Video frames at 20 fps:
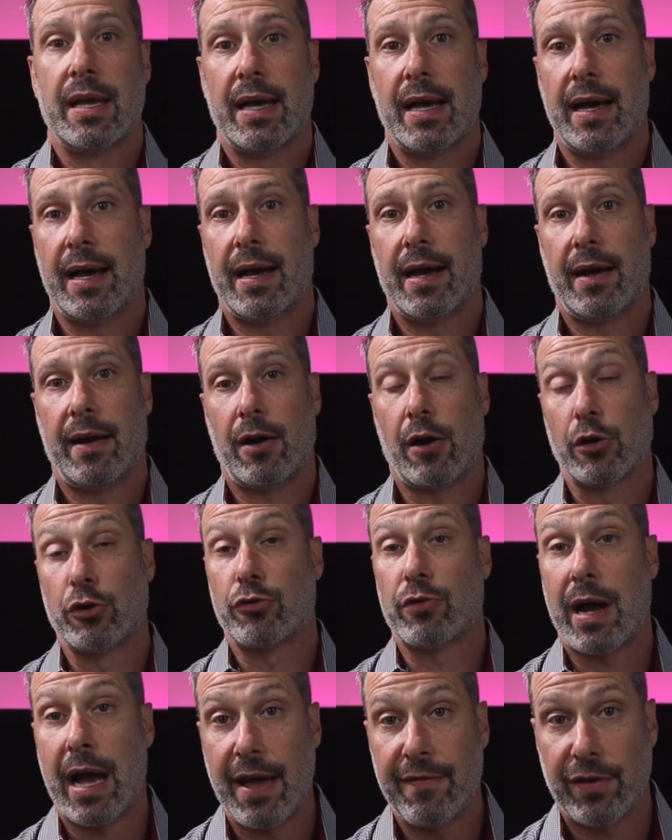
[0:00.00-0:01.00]
are
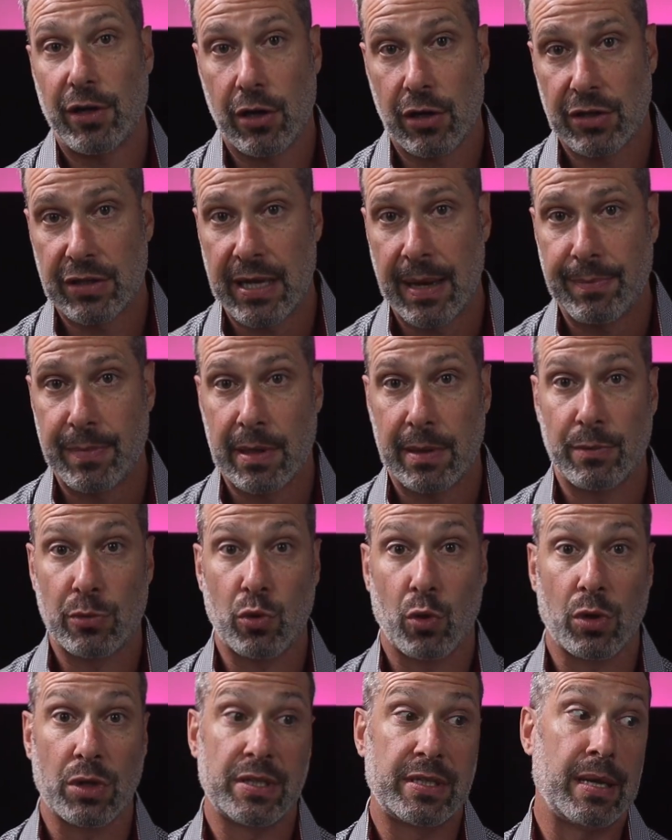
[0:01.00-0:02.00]
driving your symptoms
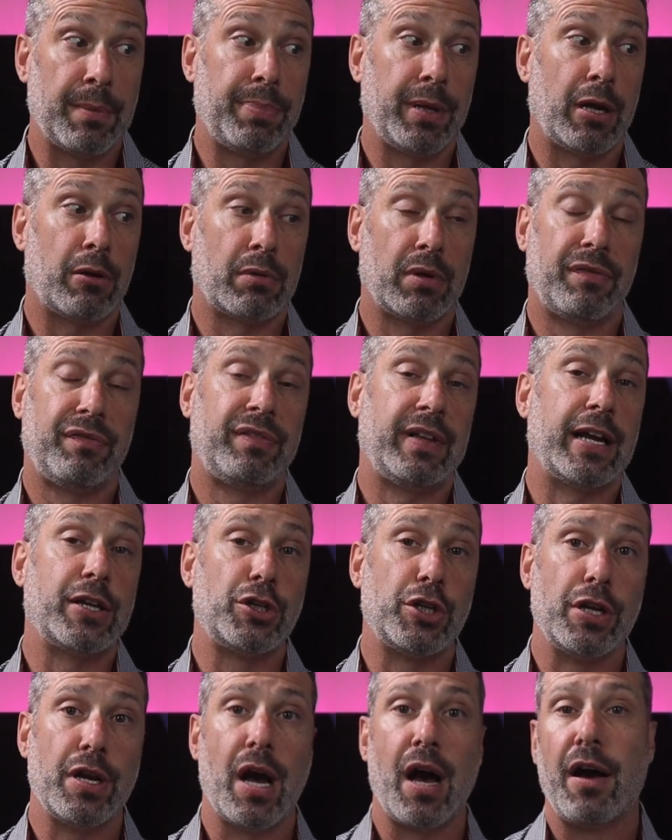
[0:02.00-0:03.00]
or simply a
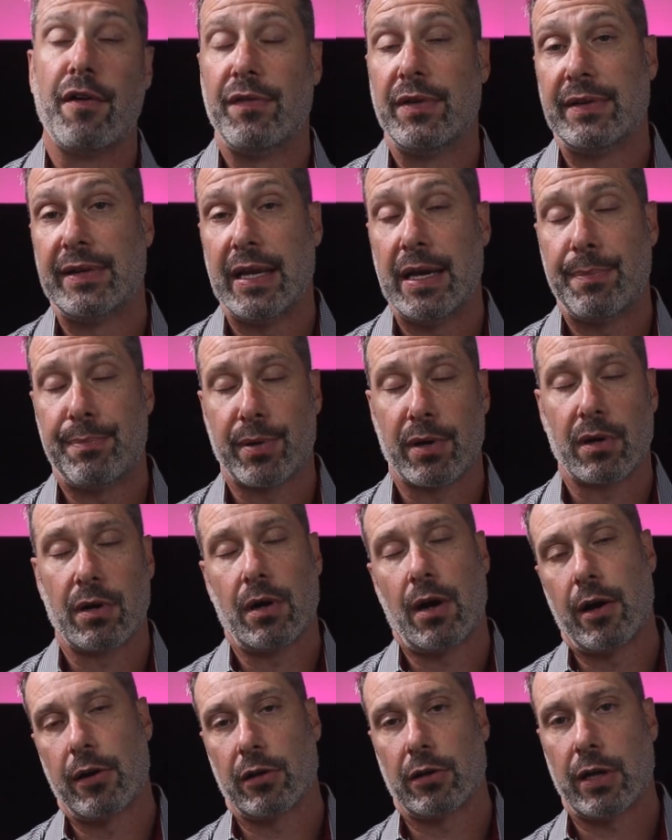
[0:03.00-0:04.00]
reflection of deeper
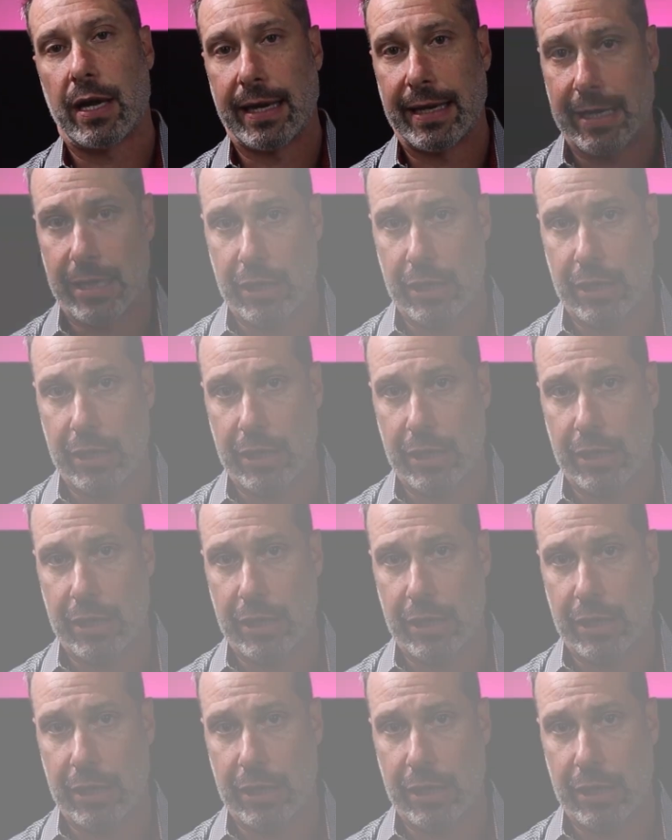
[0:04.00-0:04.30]
underlying